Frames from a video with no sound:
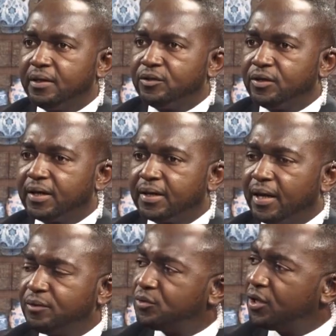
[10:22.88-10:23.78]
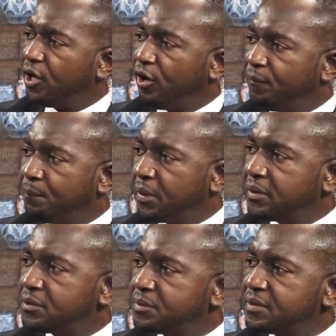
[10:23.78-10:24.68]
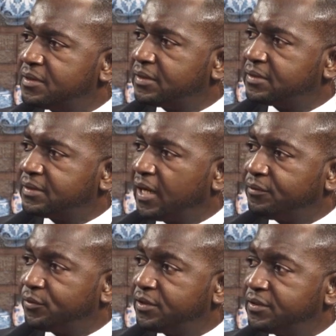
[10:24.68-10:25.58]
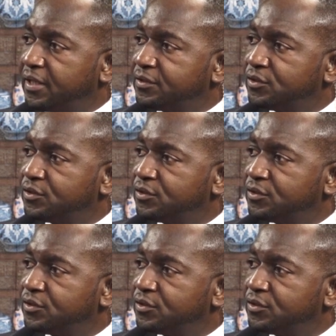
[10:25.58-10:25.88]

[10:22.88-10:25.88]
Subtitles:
in other clients, we hear of monies being set aside. For instance,